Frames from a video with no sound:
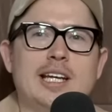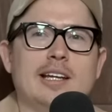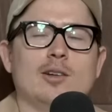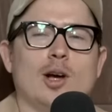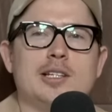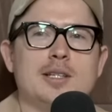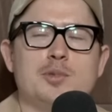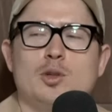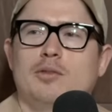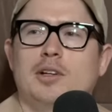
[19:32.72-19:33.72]
in like some
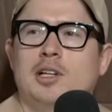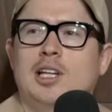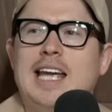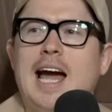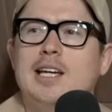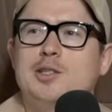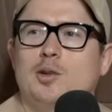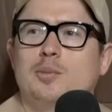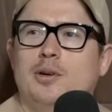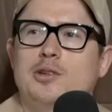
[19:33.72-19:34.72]
sort of a
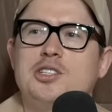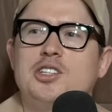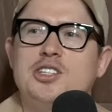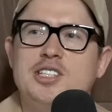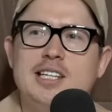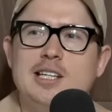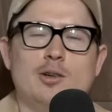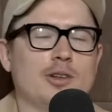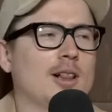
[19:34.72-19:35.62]
liaison person to sit in on the